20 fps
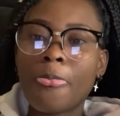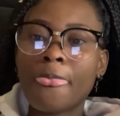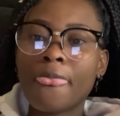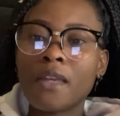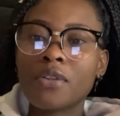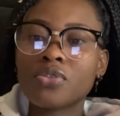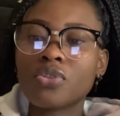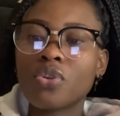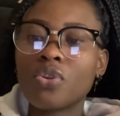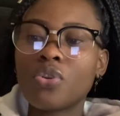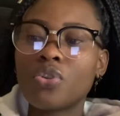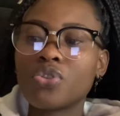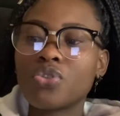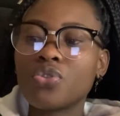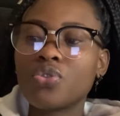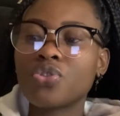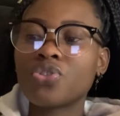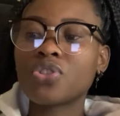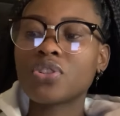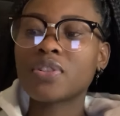So
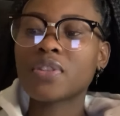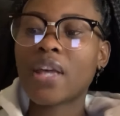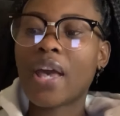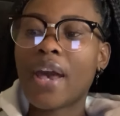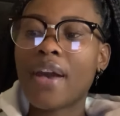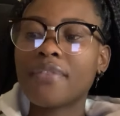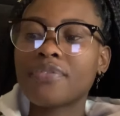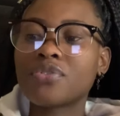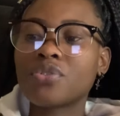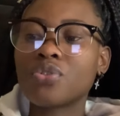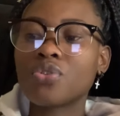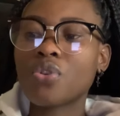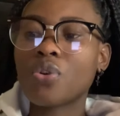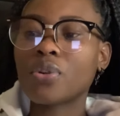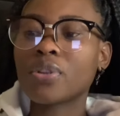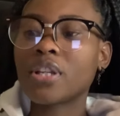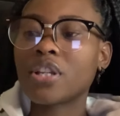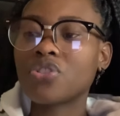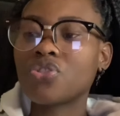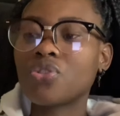you just have to know
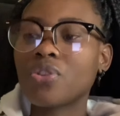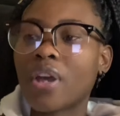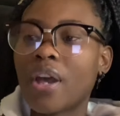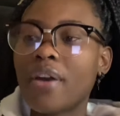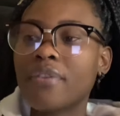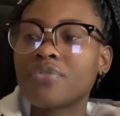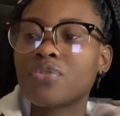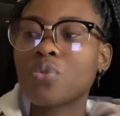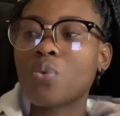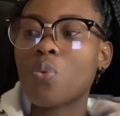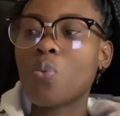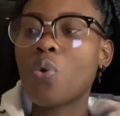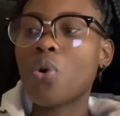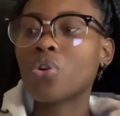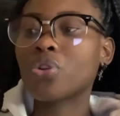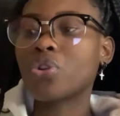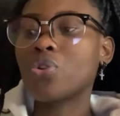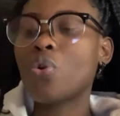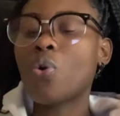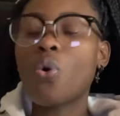that you have to
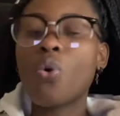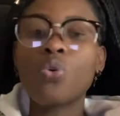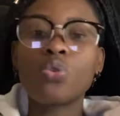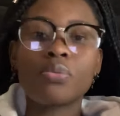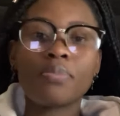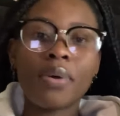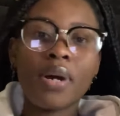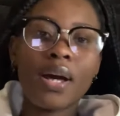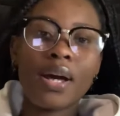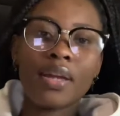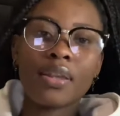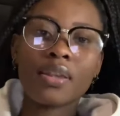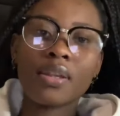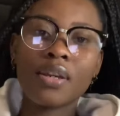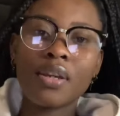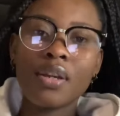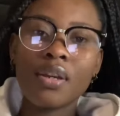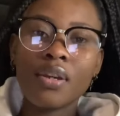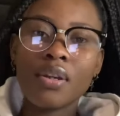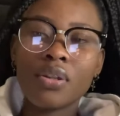walk your own path.
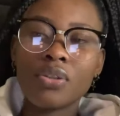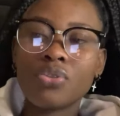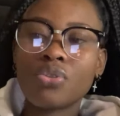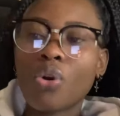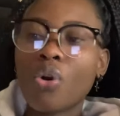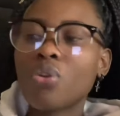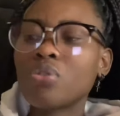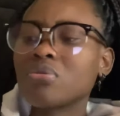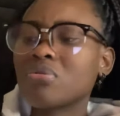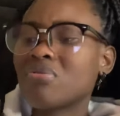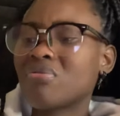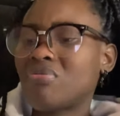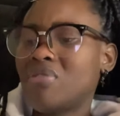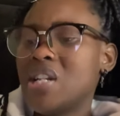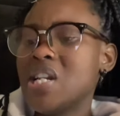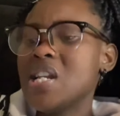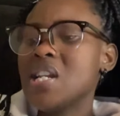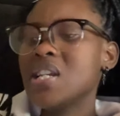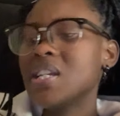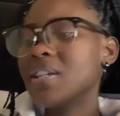Don't
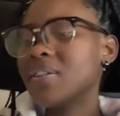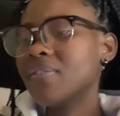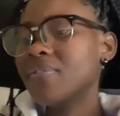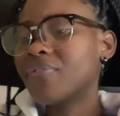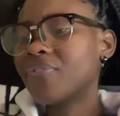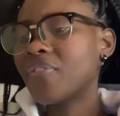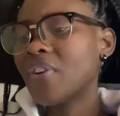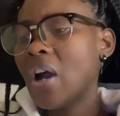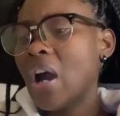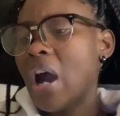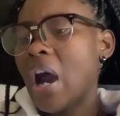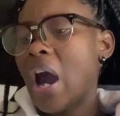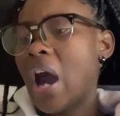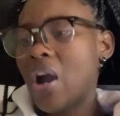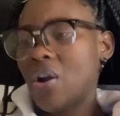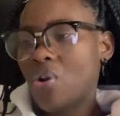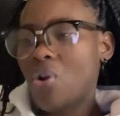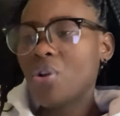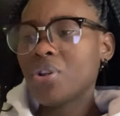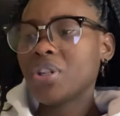live
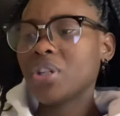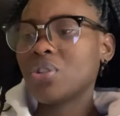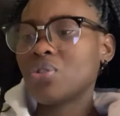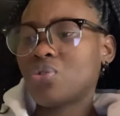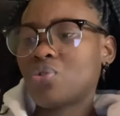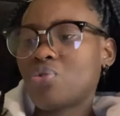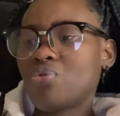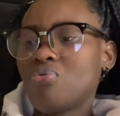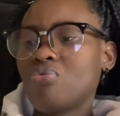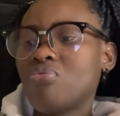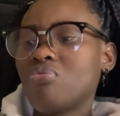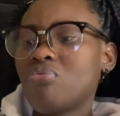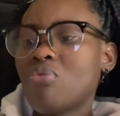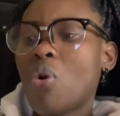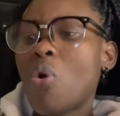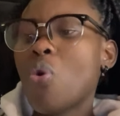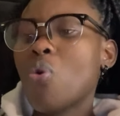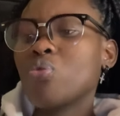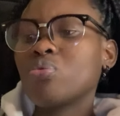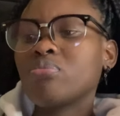according to,
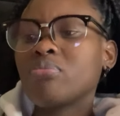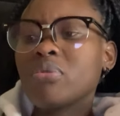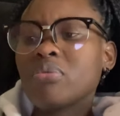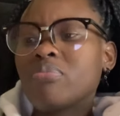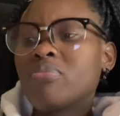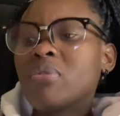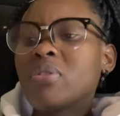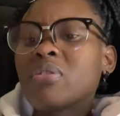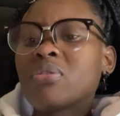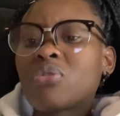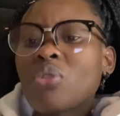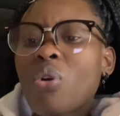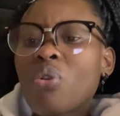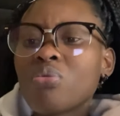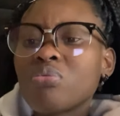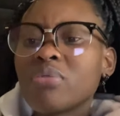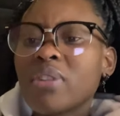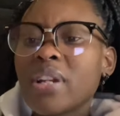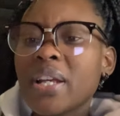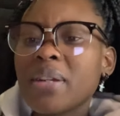or
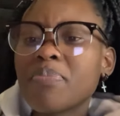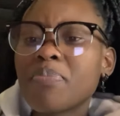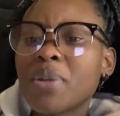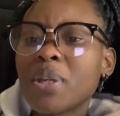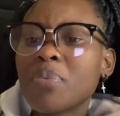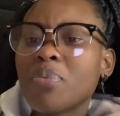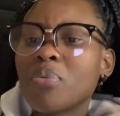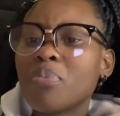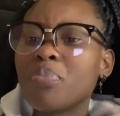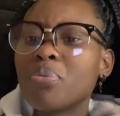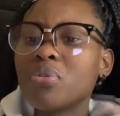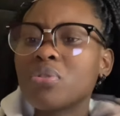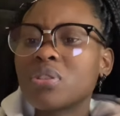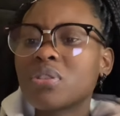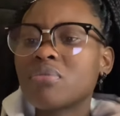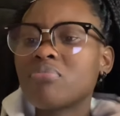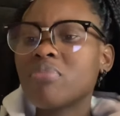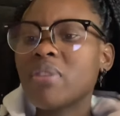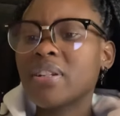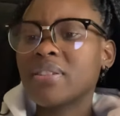don't let people put
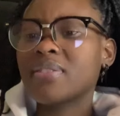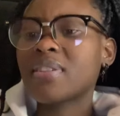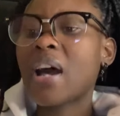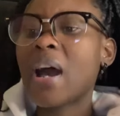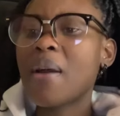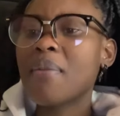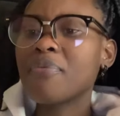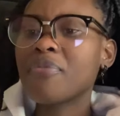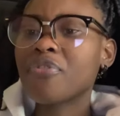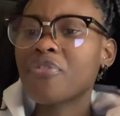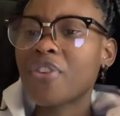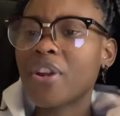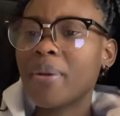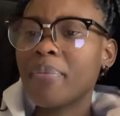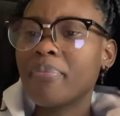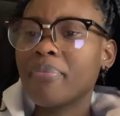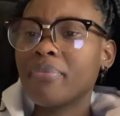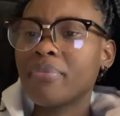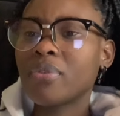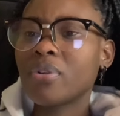a time
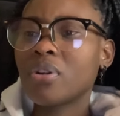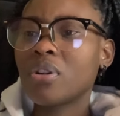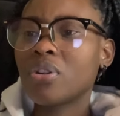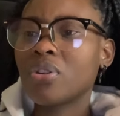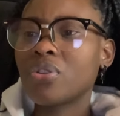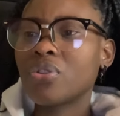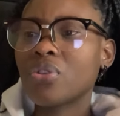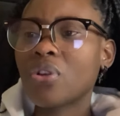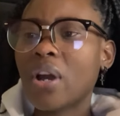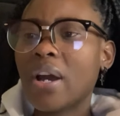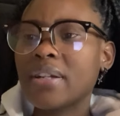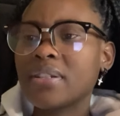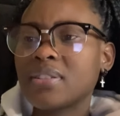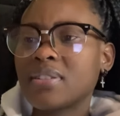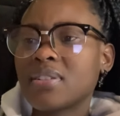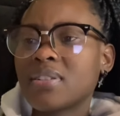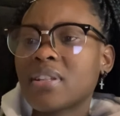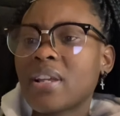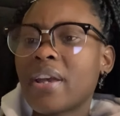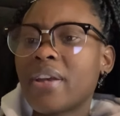frame, you
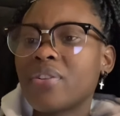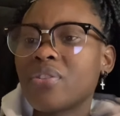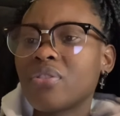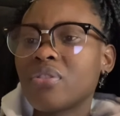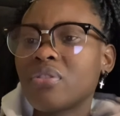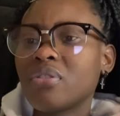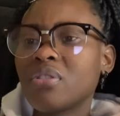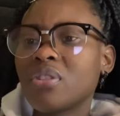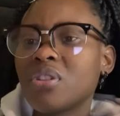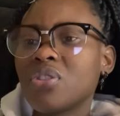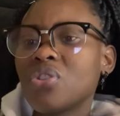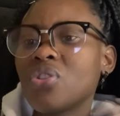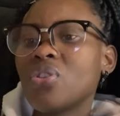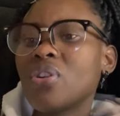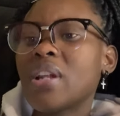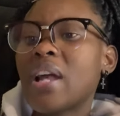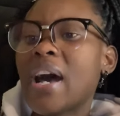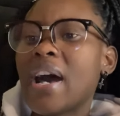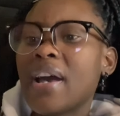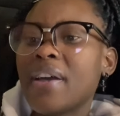understand, in your
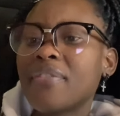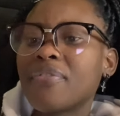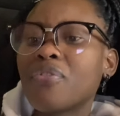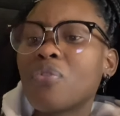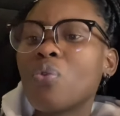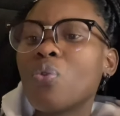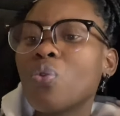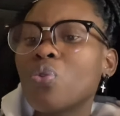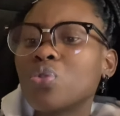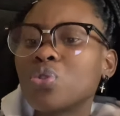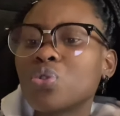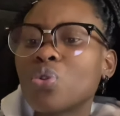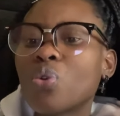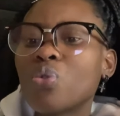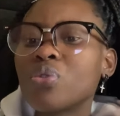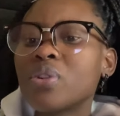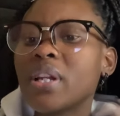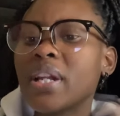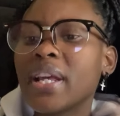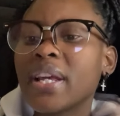life. Or
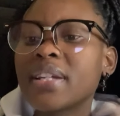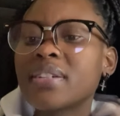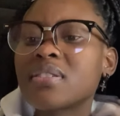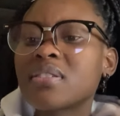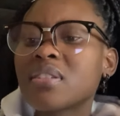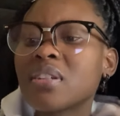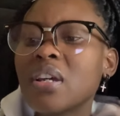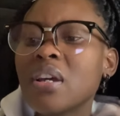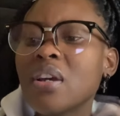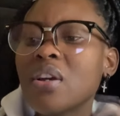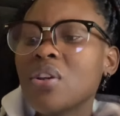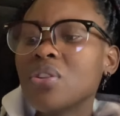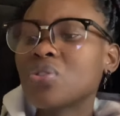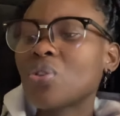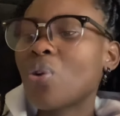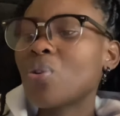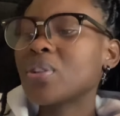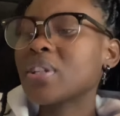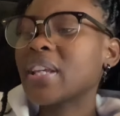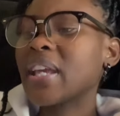don't
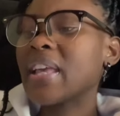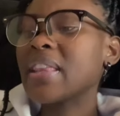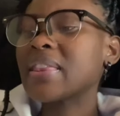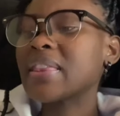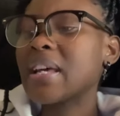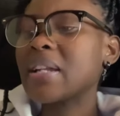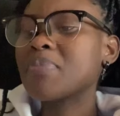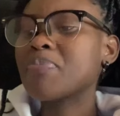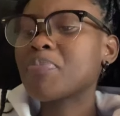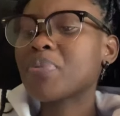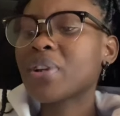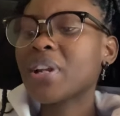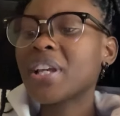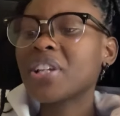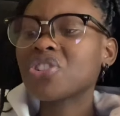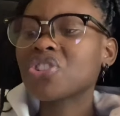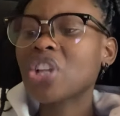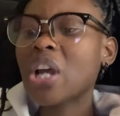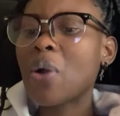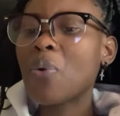get that
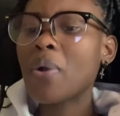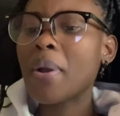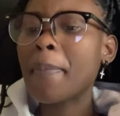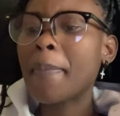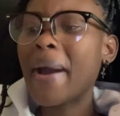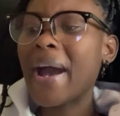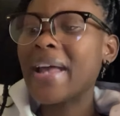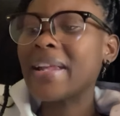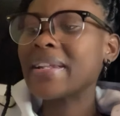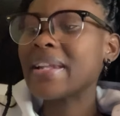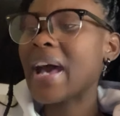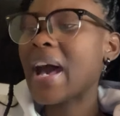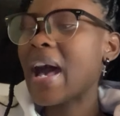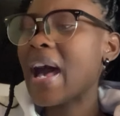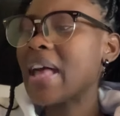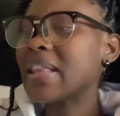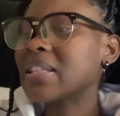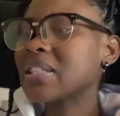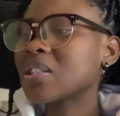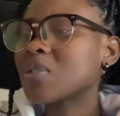pressure whereby,
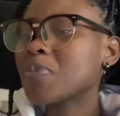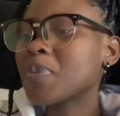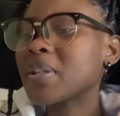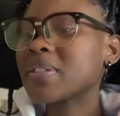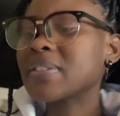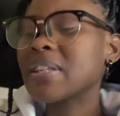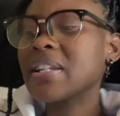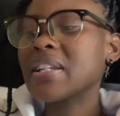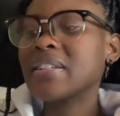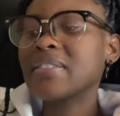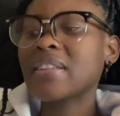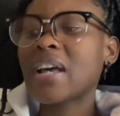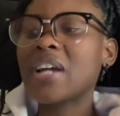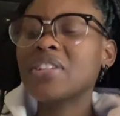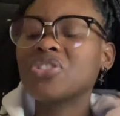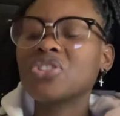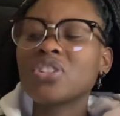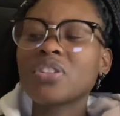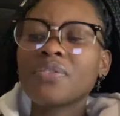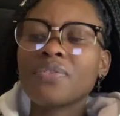nah, this person has
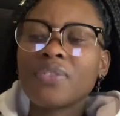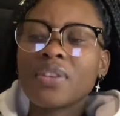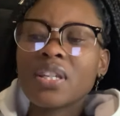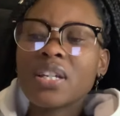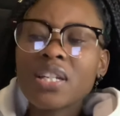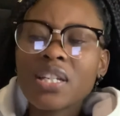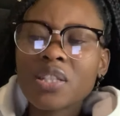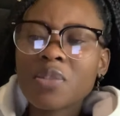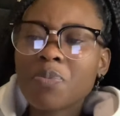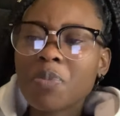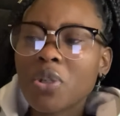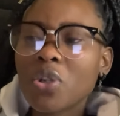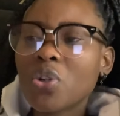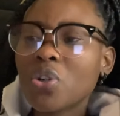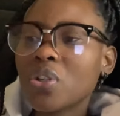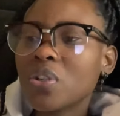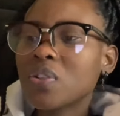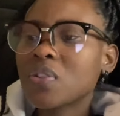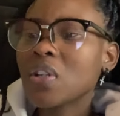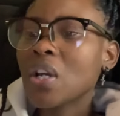achieved this
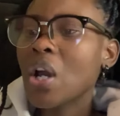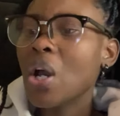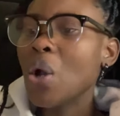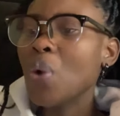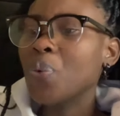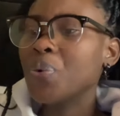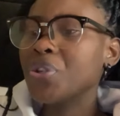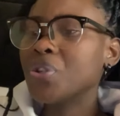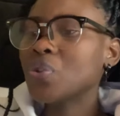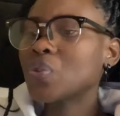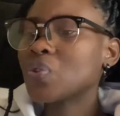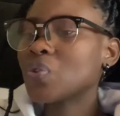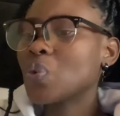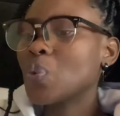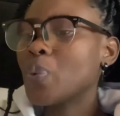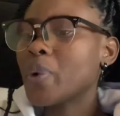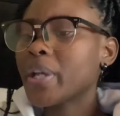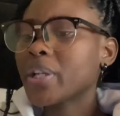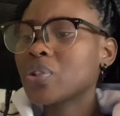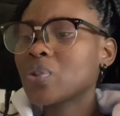because we used to
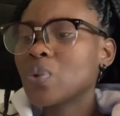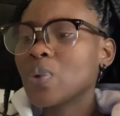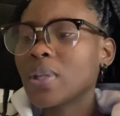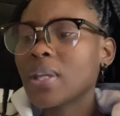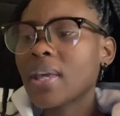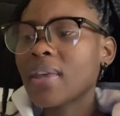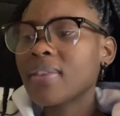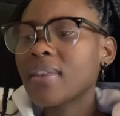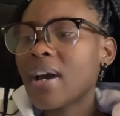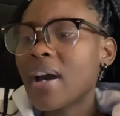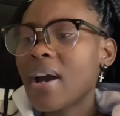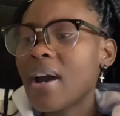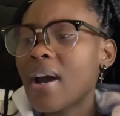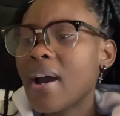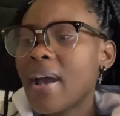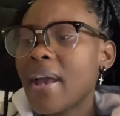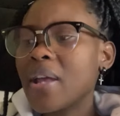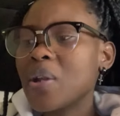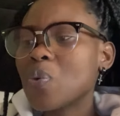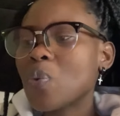work
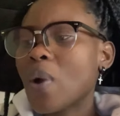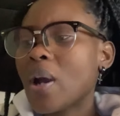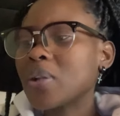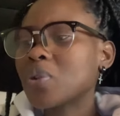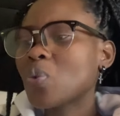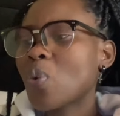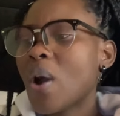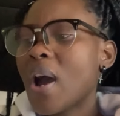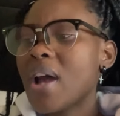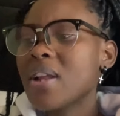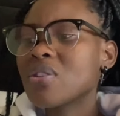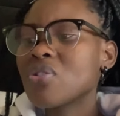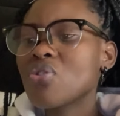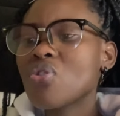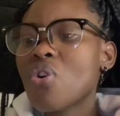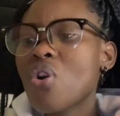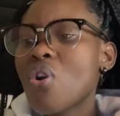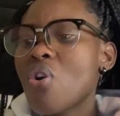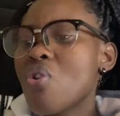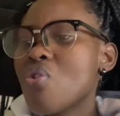together and what.
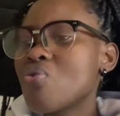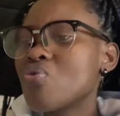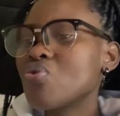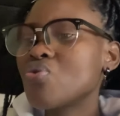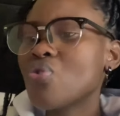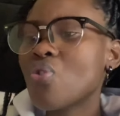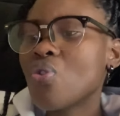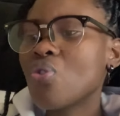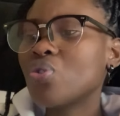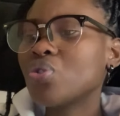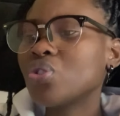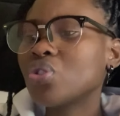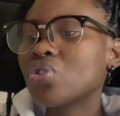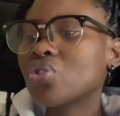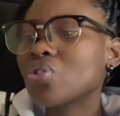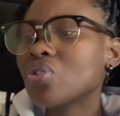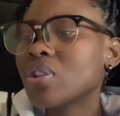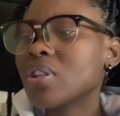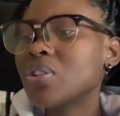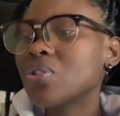No, you
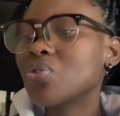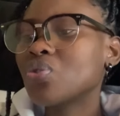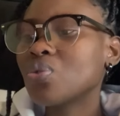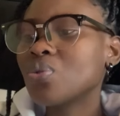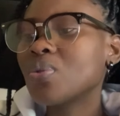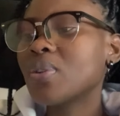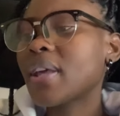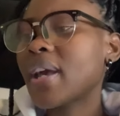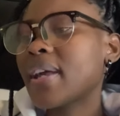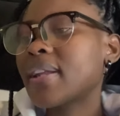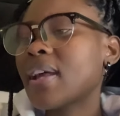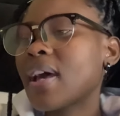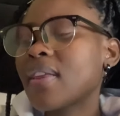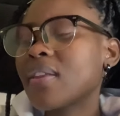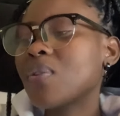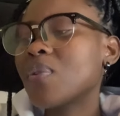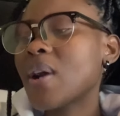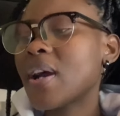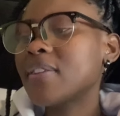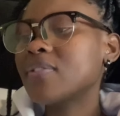shouldn't do that.
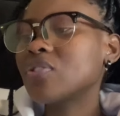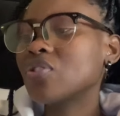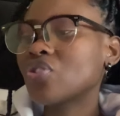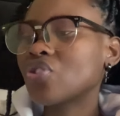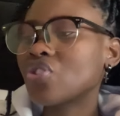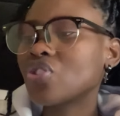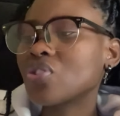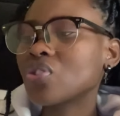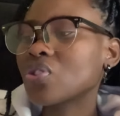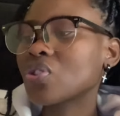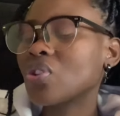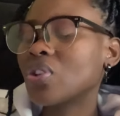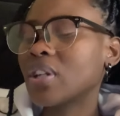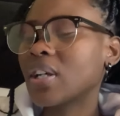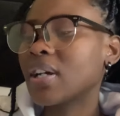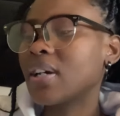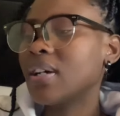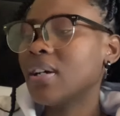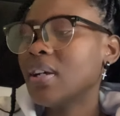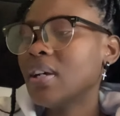Otherwise it's just
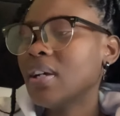gonna